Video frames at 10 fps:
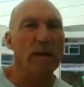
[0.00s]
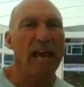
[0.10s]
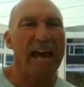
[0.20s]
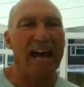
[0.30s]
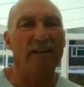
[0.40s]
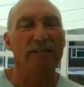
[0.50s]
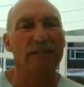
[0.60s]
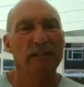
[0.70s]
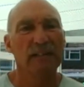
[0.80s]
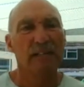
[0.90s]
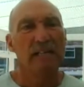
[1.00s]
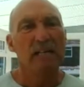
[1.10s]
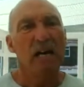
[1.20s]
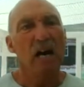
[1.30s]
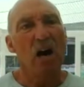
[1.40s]
have,
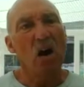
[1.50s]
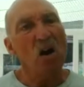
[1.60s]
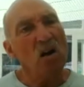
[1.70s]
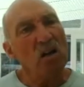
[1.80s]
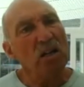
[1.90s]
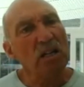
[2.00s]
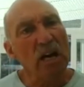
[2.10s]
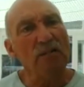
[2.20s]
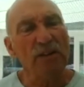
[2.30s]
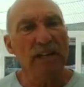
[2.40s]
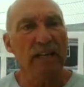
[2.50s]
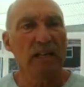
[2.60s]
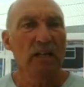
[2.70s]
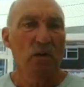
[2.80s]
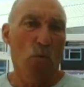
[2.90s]
are
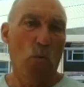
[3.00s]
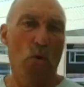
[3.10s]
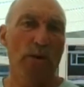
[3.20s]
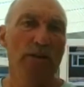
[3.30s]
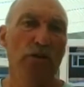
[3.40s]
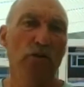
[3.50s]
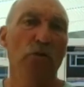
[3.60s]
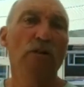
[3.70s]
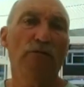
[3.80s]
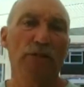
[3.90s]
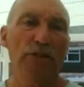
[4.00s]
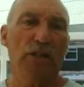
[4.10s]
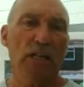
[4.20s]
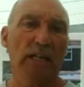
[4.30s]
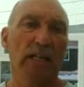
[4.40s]
governing what we do
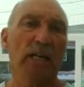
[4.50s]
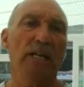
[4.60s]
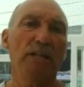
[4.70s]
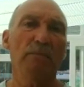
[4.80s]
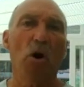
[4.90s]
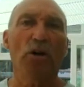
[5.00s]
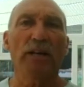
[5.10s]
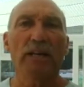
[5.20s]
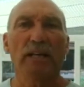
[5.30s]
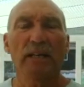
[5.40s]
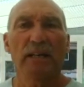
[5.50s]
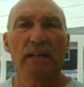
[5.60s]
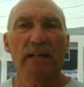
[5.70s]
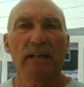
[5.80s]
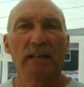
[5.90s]
physically in the body.
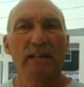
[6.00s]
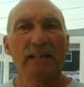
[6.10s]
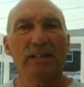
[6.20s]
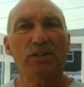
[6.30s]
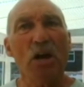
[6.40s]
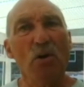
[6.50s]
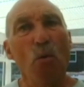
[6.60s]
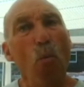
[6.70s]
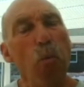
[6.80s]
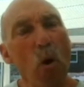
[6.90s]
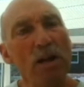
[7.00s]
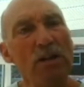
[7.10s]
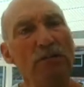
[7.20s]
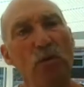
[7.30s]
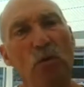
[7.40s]
So
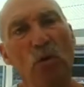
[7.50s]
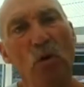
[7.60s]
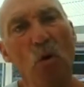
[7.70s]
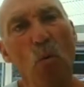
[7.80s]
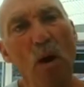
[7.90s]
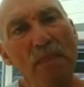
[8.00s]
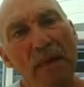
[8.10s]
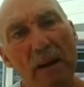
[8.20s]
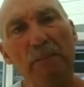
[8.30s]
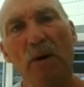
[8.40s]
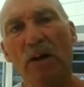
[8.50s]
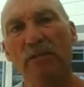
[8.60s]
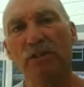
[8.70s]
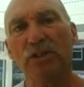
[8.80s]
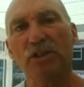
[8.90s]
wonderful when that part
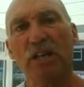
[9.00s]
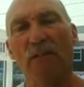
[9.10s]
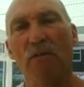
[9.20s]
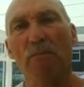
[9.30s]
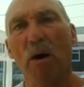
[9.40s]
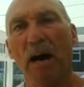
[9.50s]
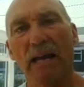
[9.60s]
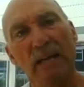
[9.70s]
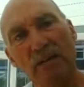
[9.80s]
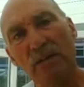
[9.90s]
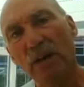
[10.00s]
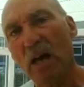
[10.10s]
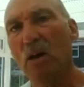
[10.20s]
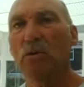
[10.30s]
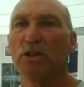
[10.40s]
of us is governed by the
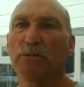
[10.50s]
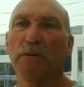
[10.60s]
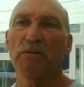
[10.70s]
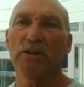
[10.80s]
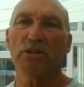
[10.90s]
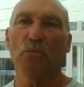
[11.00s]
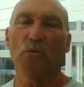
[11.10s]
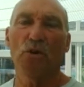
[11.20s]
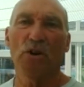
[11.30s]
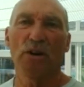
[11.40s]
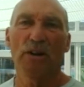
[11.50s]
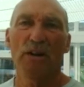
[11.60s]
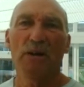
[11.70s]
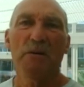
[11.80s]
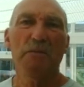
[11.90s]
Holy Spirit, as it were,
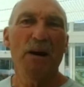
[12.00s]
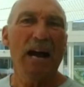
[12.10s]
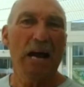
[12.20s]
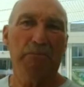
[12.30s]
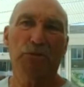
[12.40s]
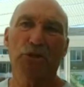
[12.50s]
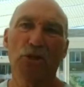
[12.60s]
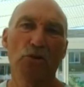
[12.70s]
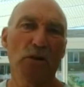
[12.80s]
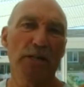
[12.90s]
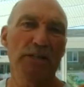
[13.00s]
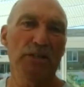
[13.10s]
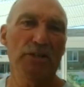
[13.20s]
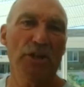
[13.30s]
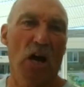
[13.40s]
but absolutely
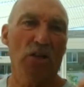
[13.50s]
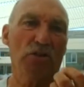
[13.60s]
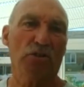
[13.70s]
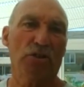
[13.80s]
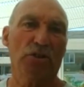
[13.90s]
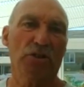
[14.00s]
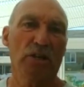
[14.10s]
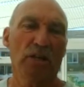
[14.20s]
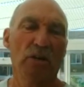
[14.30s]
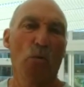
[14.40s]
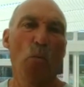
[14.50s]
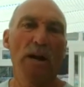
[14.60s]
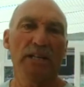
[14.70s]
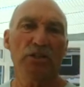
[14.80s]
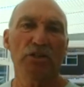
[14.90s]
disastrous
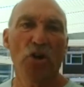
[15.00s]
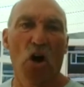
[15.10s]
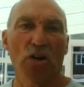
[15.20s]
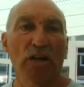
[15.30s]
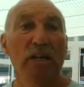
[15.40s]
when it's not.